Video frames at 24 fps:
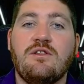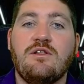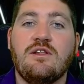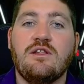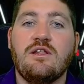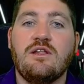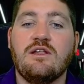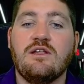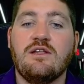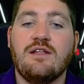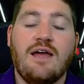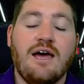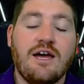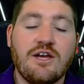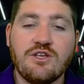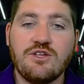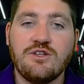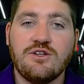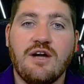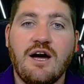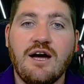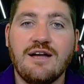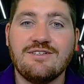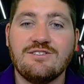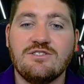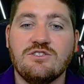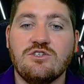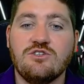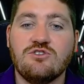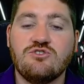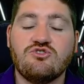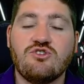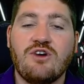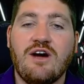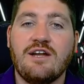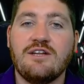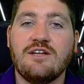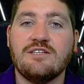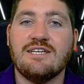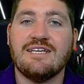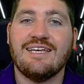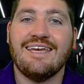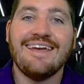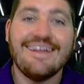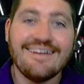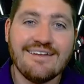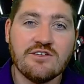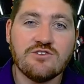like United trying to
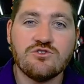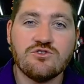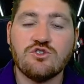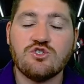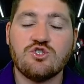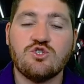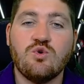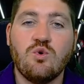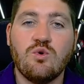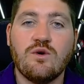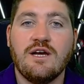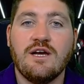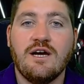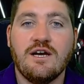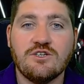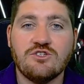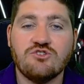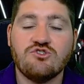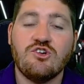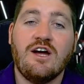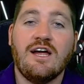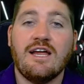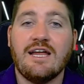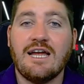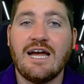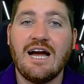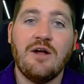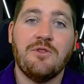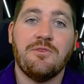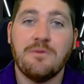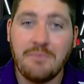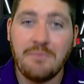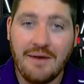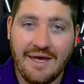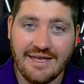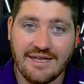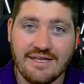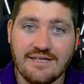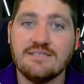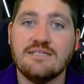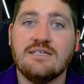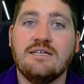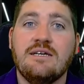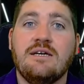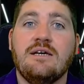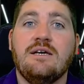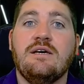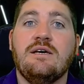take any sort of shortcut to try and count the pennies.
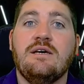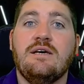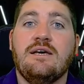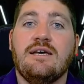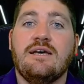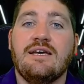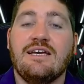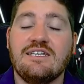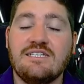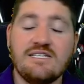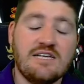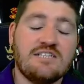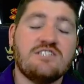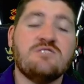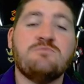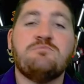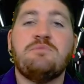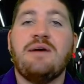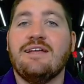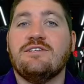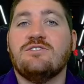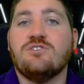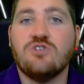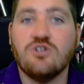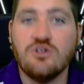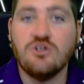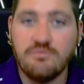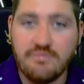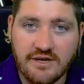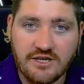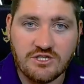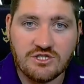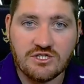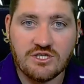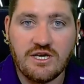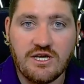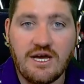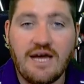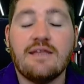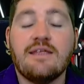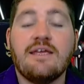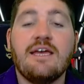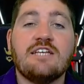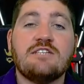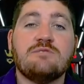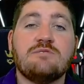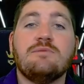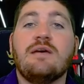It doesn't paint a good picture. And
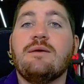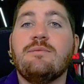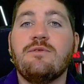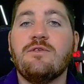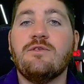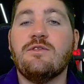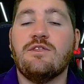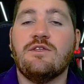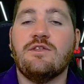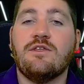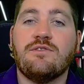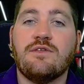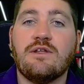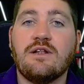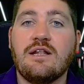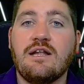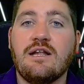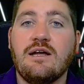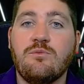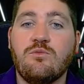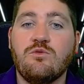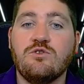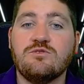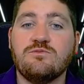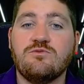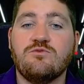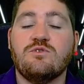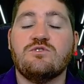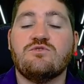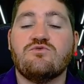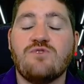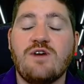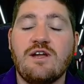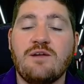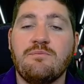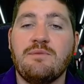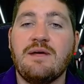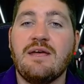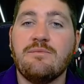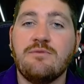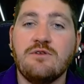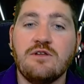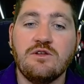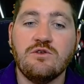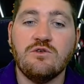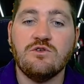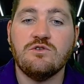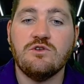yes, maybe the club was run
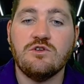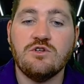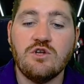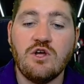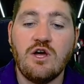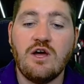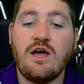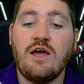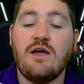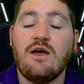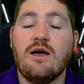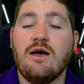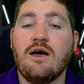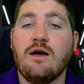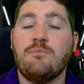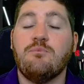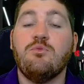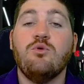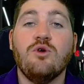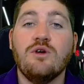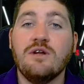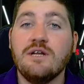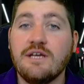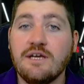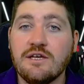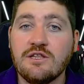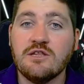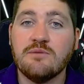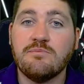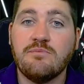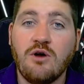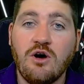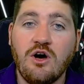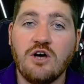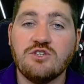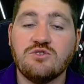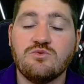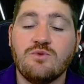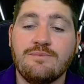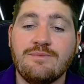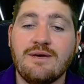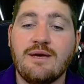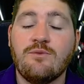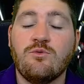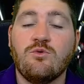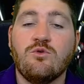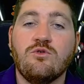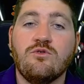maybe poorly in the past, where
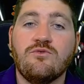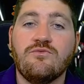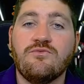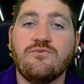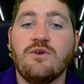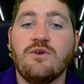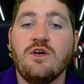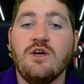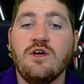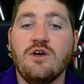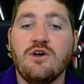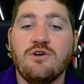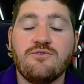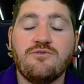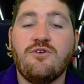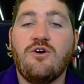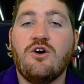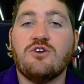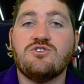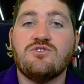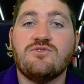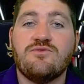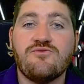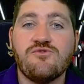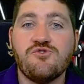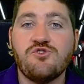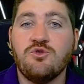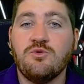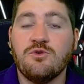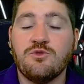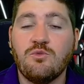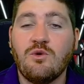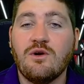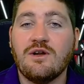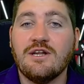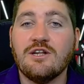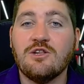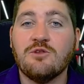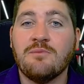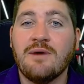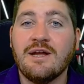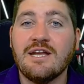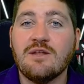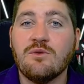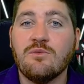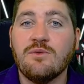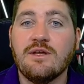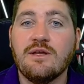maybe we were far too frugal with what little
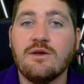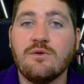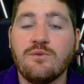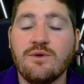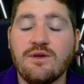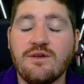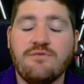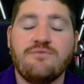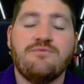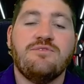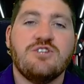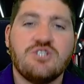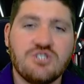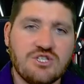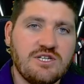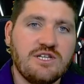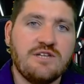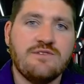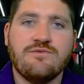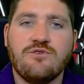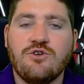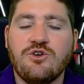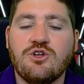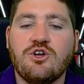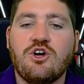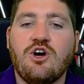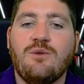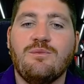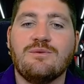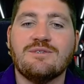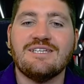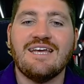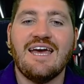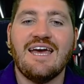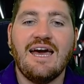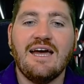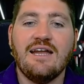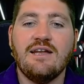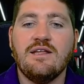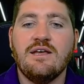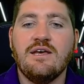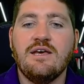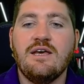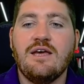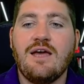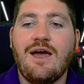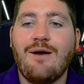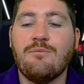money we officially, inverted commas, had,
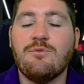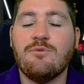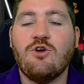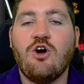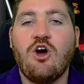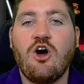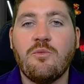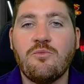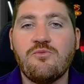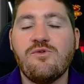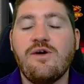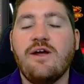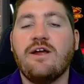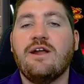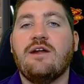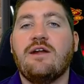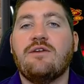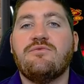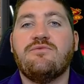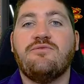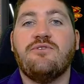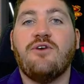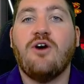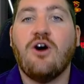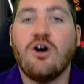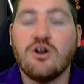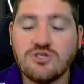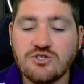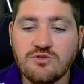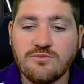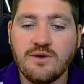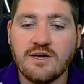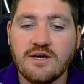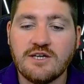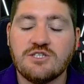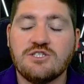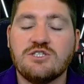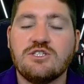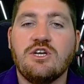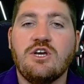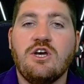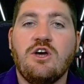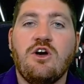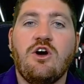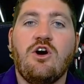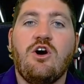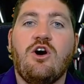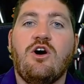and we operated at far too much
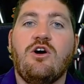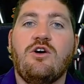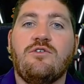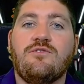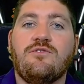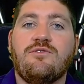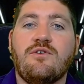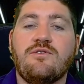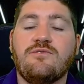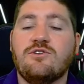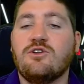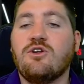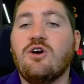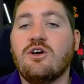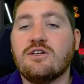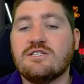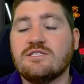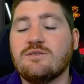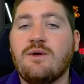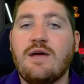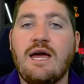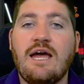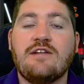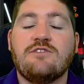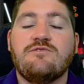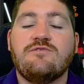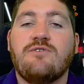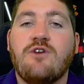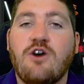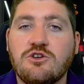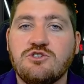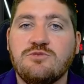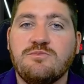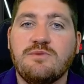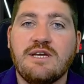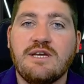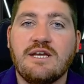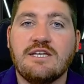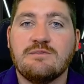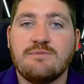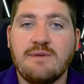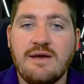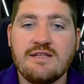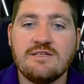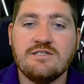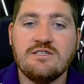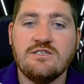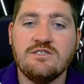of a loss, and we had far too big
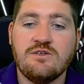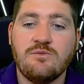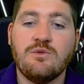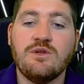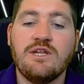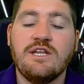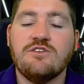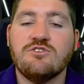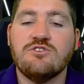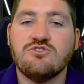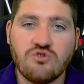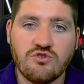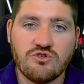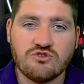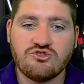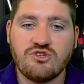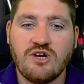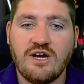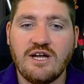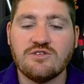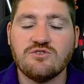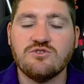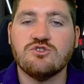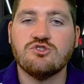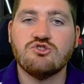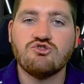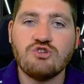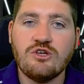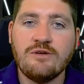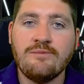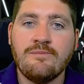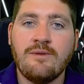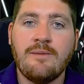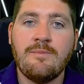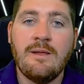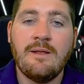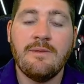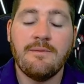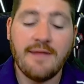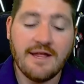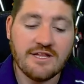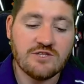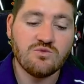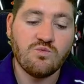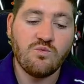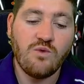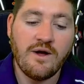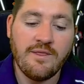expenses, and we need to try and sort of streamline that.
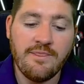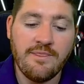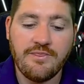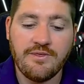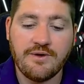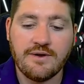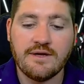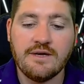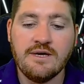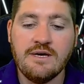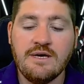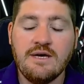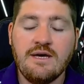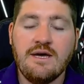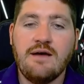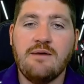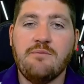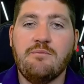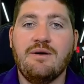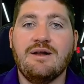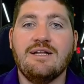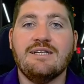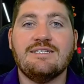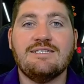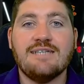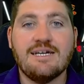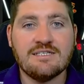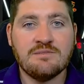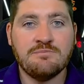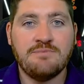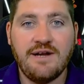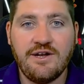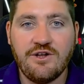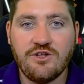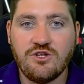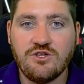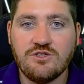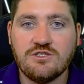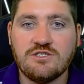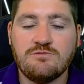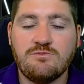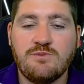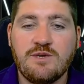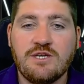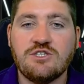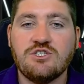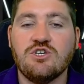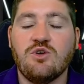That's one thing. But it doesn't paint a good
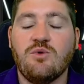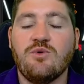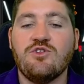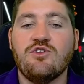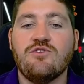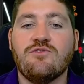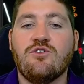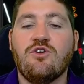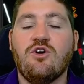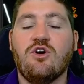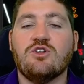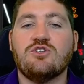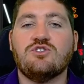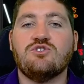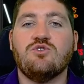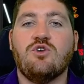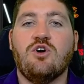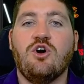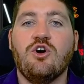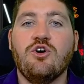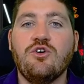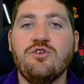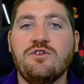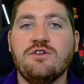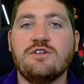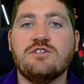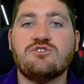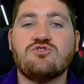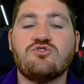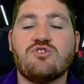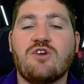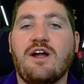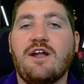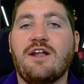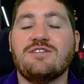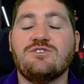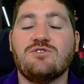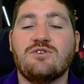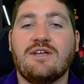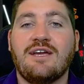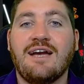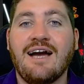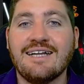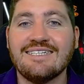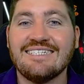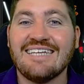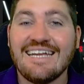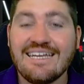picture when you've got your owners trying to sort of
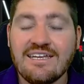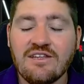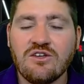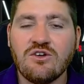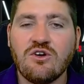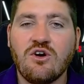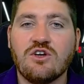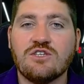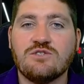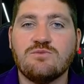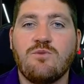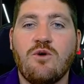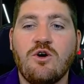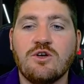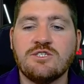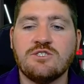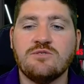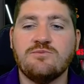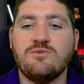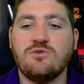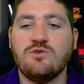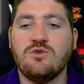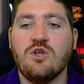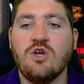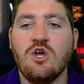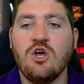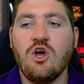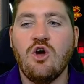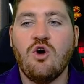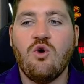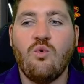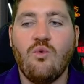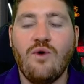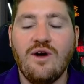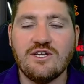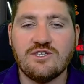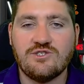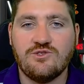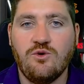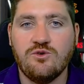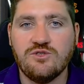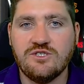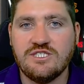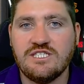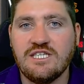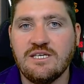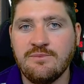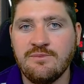cut any cost possible whilst
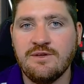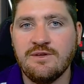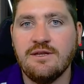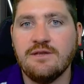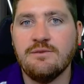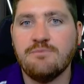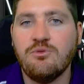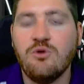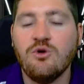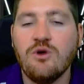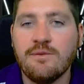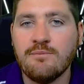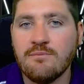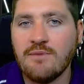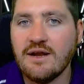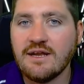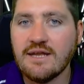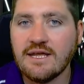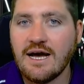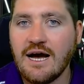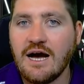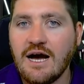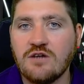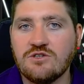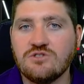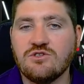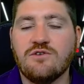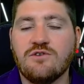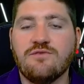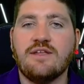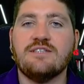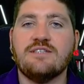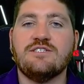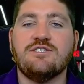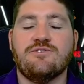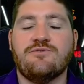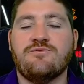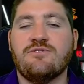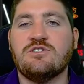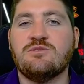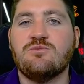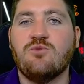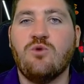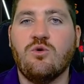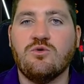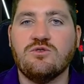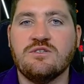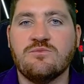also seemingly pulling money out of their different
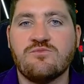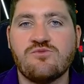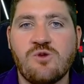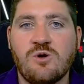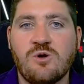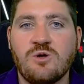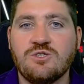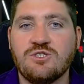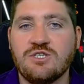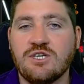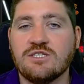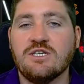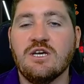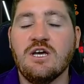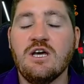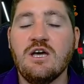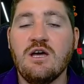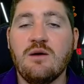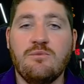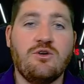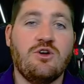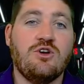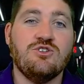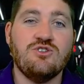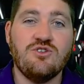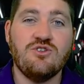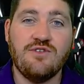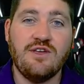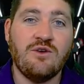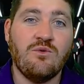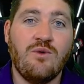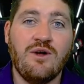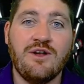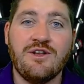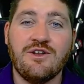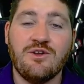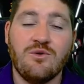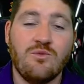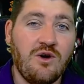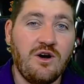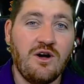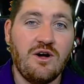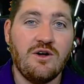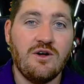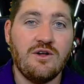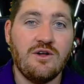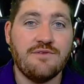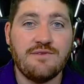sporting projects. Because you then wonder,
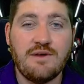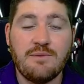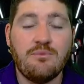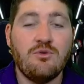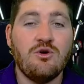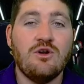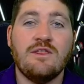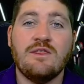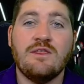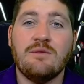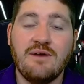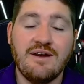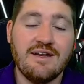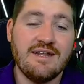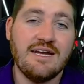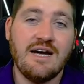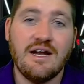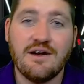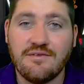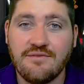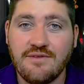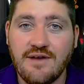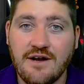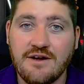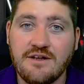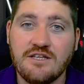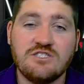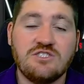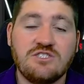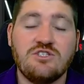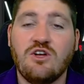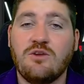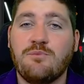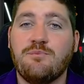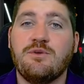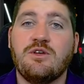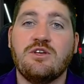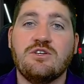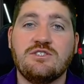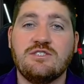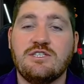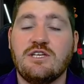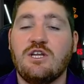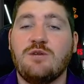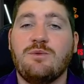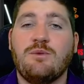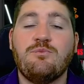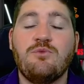well, if they're pulling the money out of that, it's not because
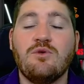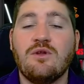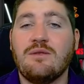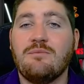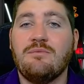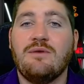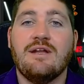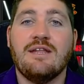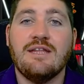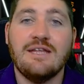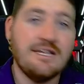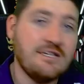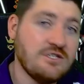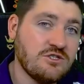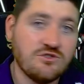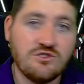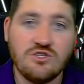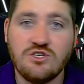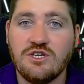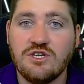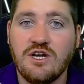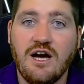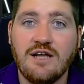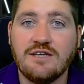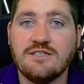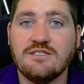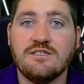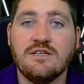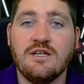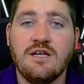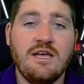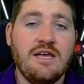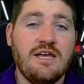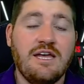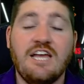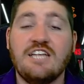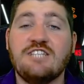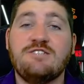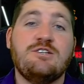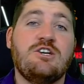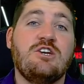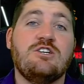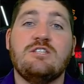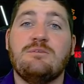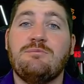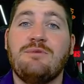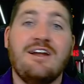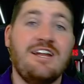they're going to be putting the money into United, it's
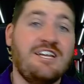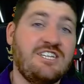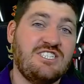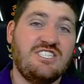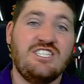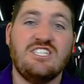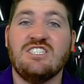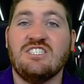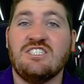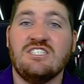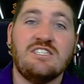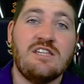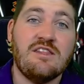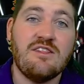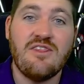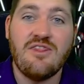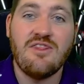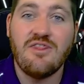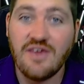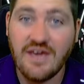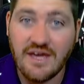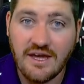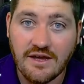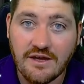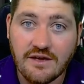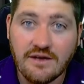because the money just isn't there